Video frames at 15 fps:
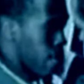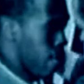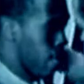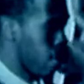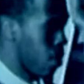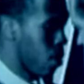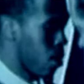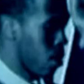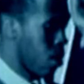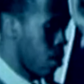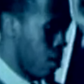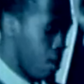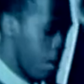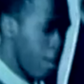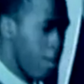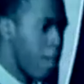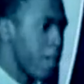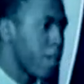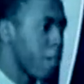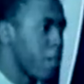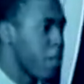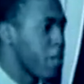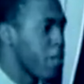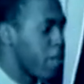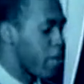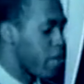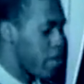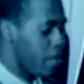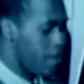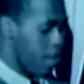
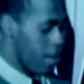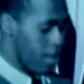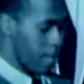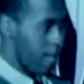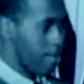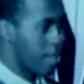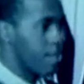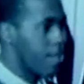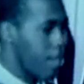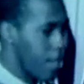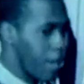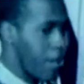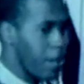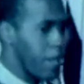Nobody speaks.